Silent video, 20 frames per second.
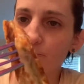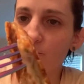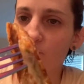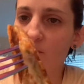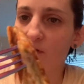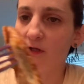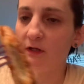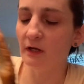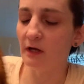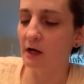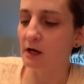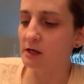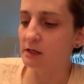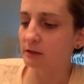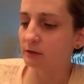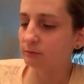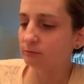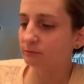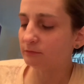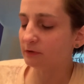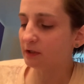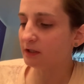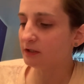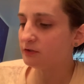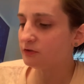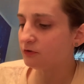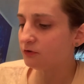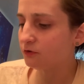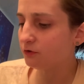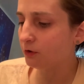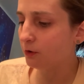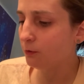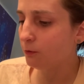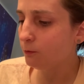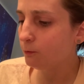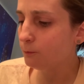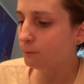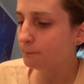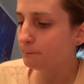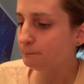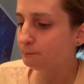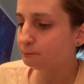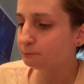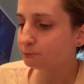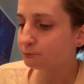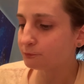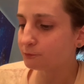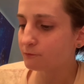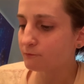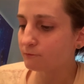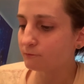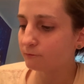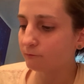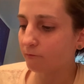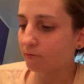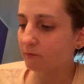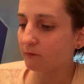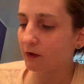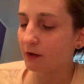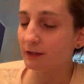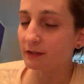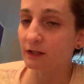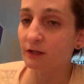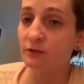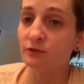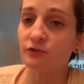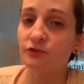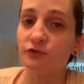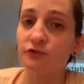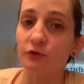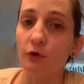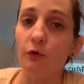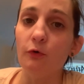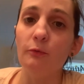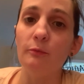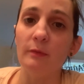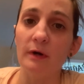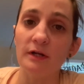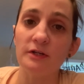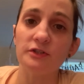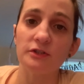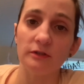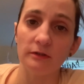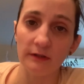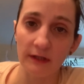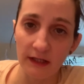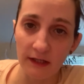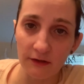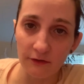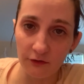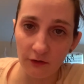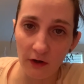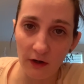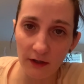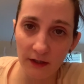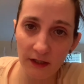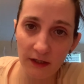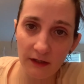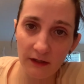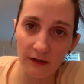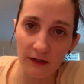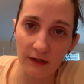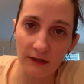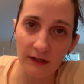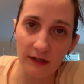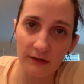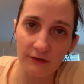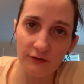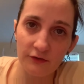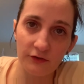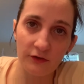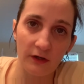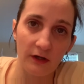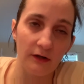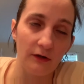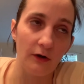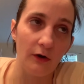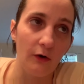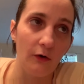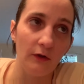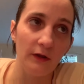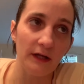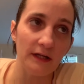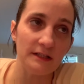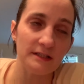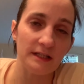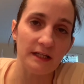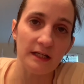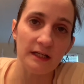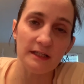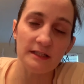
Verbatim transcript: Yeah. It's so there's so much glaze on it that that's yeah, kind of all it tastes. It's very